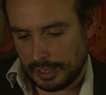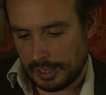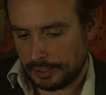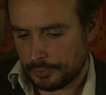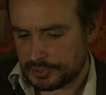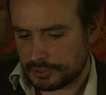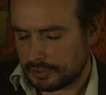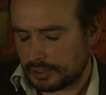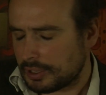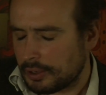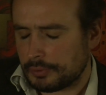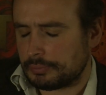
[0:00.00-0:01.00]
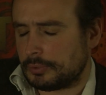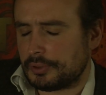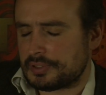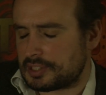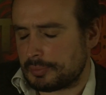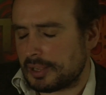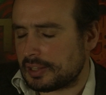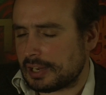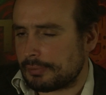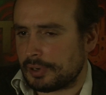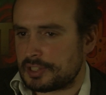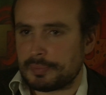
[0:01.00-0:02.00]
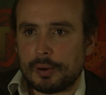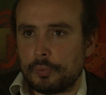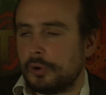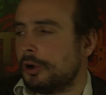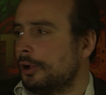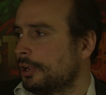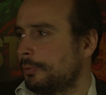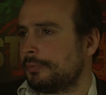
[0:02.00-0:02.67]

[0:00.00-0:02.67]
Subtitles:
and also on some other level, it's about work.